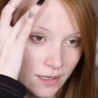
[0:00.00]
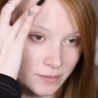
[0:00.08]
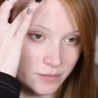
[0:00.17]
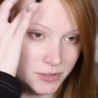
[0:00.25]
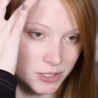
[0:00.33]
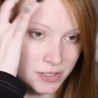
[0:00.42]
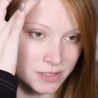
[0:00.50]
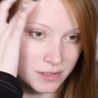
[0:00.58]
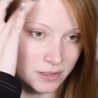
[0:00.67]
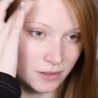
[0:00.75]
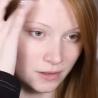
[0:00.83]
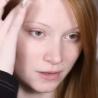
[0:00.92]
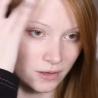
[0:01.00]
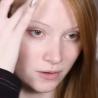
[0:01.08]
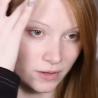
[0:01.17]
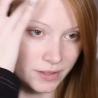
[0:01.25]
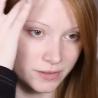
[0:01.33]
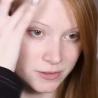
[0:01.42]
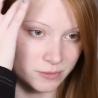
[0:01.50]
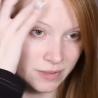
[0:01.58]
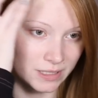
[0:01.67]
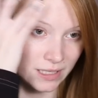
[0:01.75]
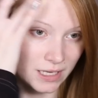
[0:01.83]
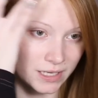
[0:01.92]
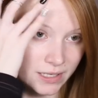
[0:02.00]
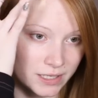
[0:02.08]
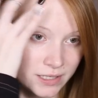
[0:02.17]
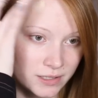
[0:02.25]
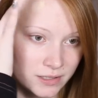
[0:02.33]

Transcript: I'm just going to be like,